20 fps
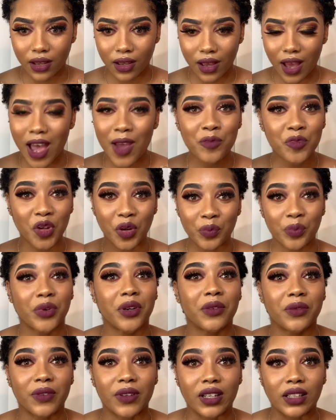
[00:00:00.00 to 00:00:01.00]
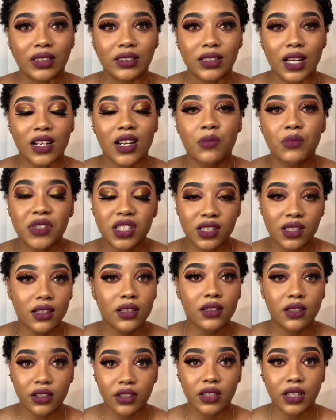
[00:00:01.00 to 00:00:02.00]
I'm not perfect and I'm still
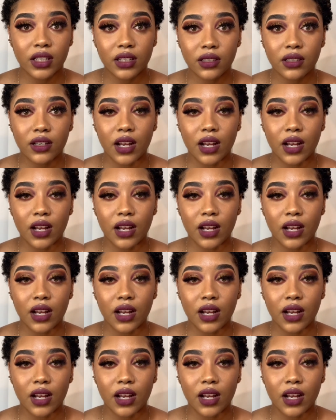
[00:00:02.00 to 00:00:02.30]
learning.